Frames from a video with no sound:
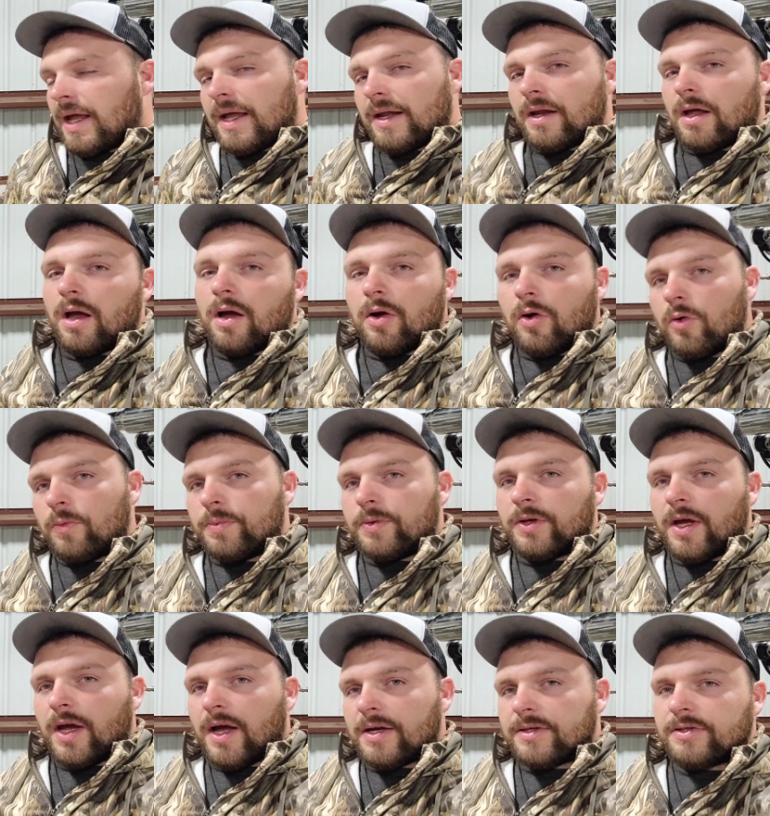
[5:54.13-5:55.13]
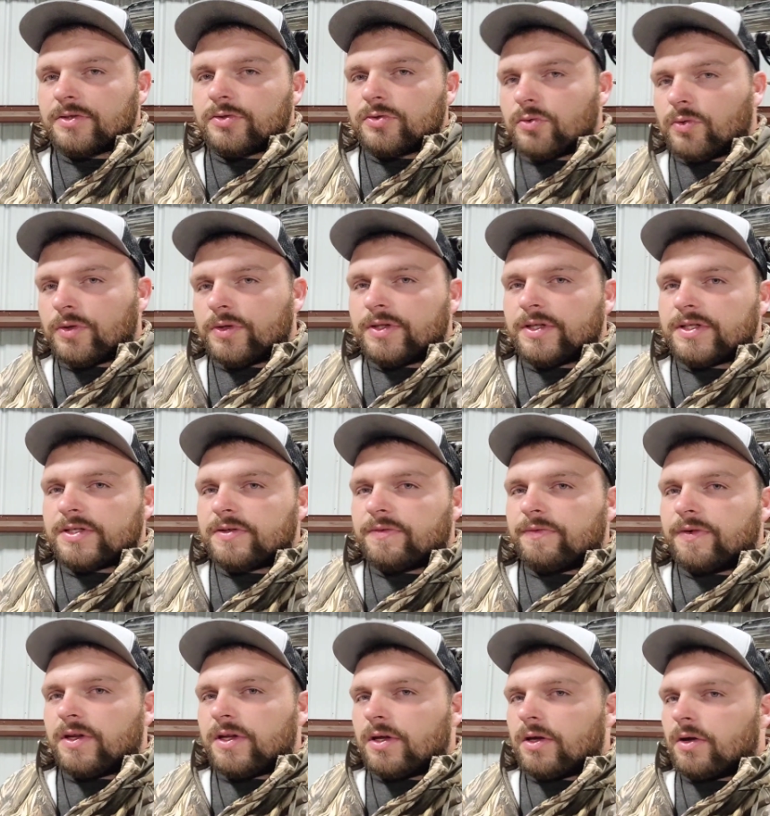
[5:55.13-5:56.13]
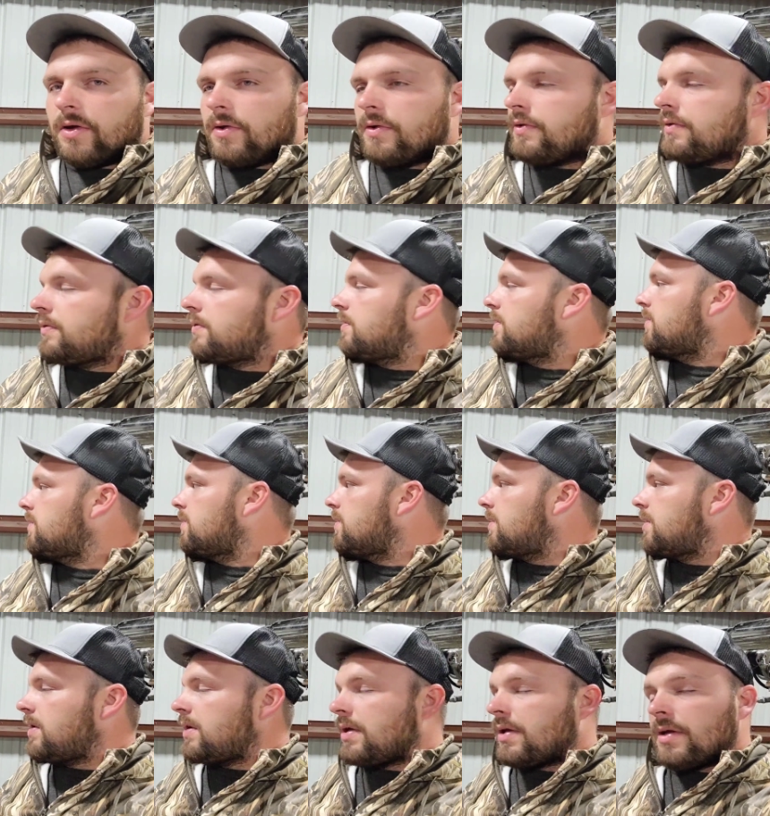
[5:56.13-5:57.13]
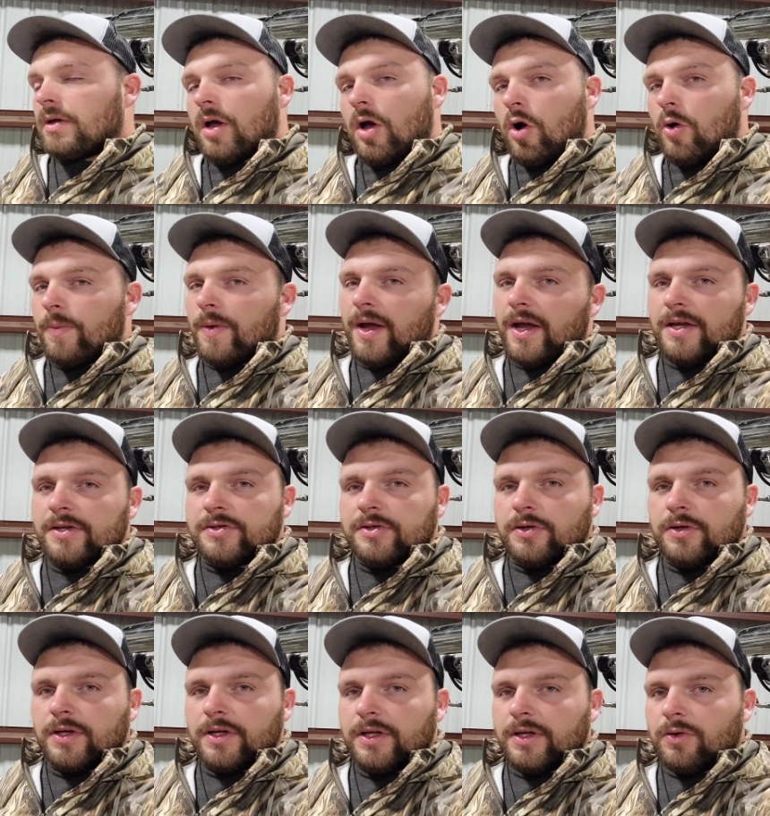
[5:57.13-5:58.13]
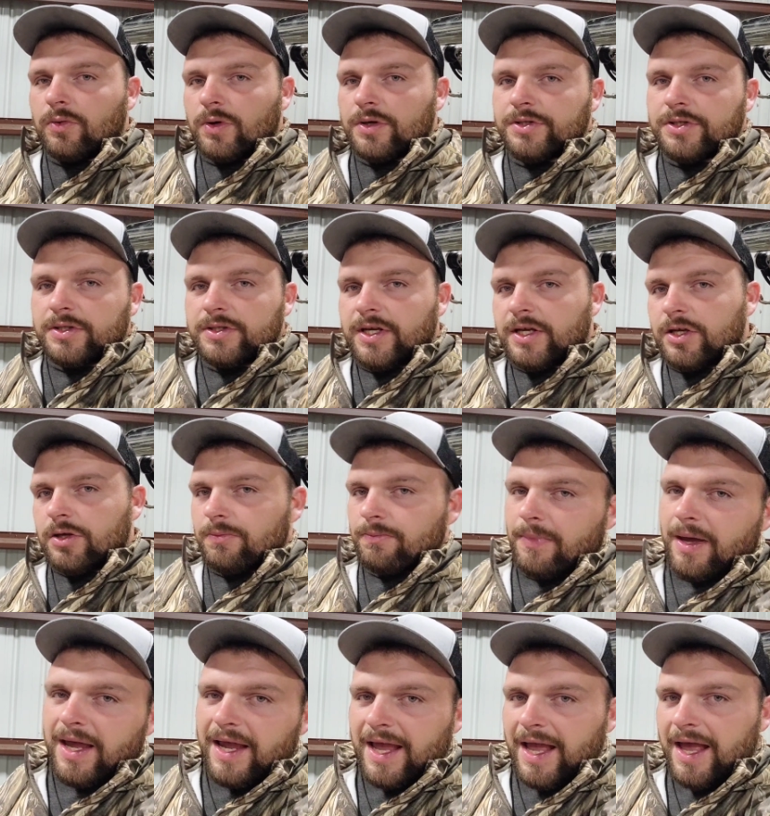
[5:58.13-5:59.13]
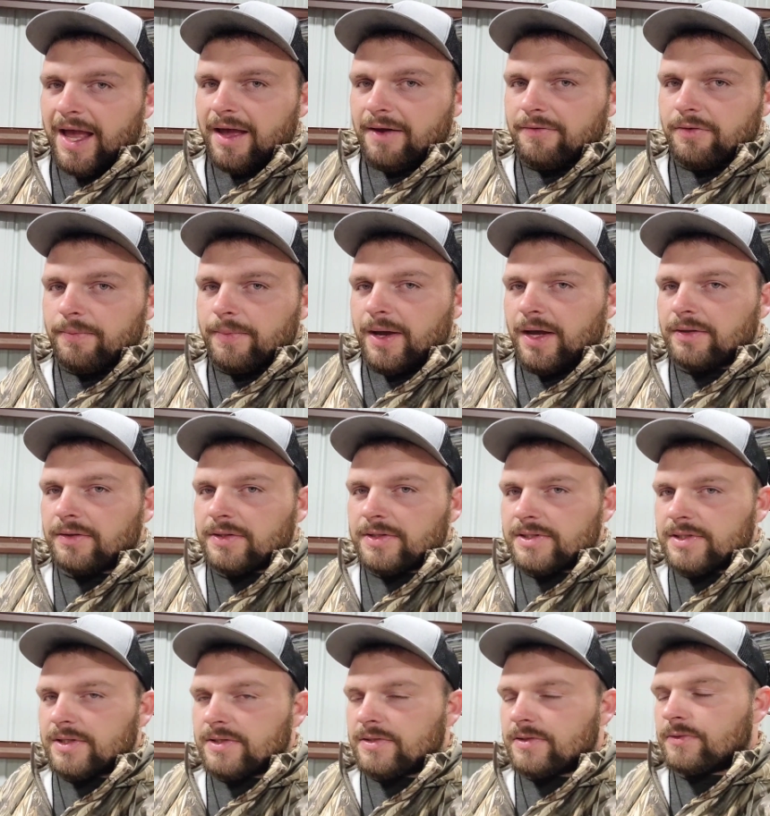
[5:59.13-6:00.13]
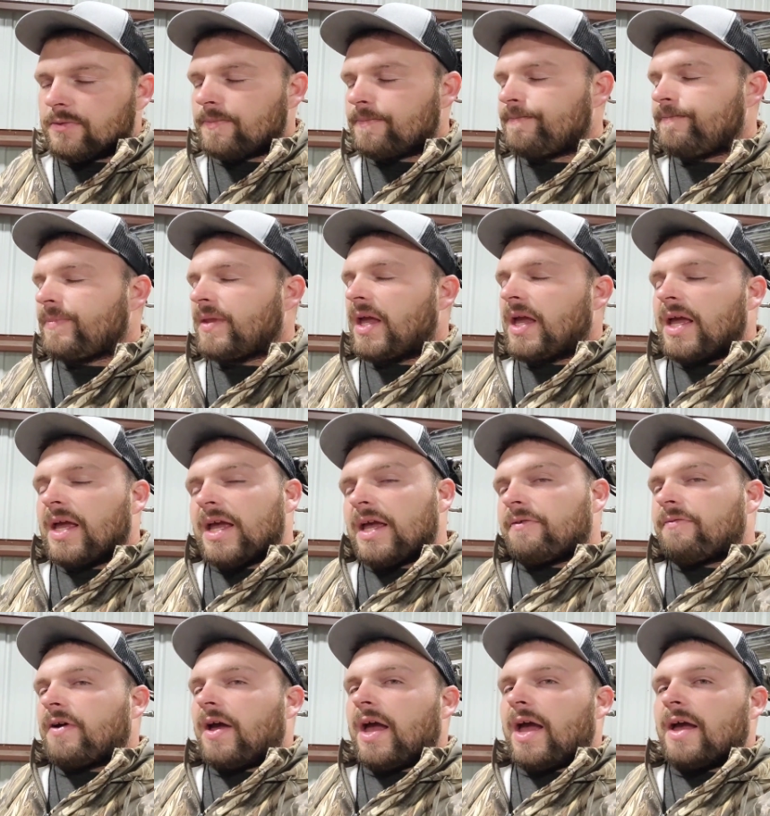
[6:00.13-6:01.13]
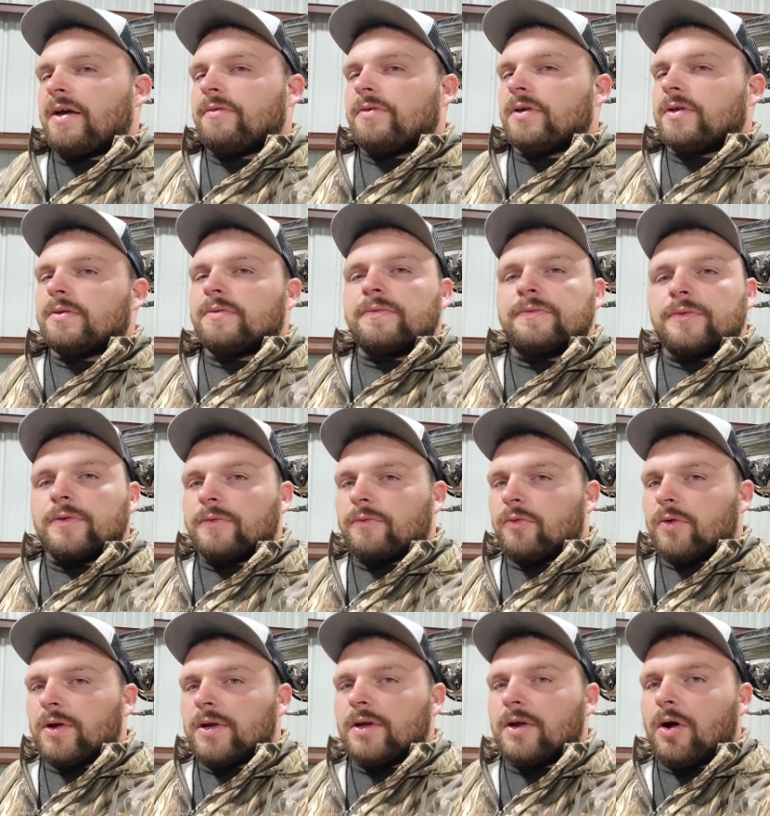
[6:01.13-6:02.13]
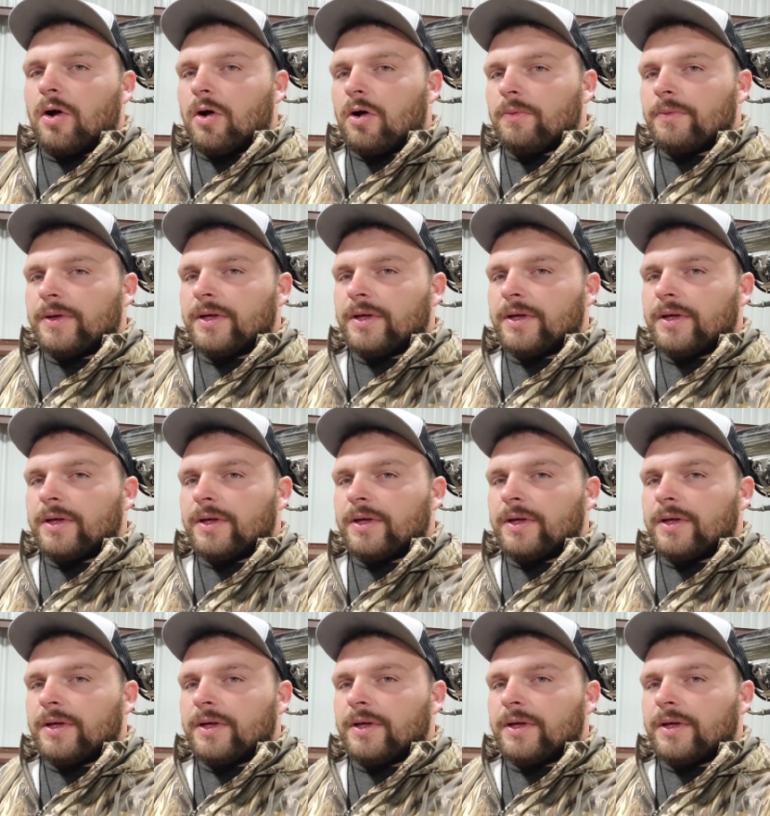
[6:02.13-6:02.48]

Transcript: and I hope you guys enjoyed this video. I hope I answered any questions that you may have about the system. If I haven't, feel free to call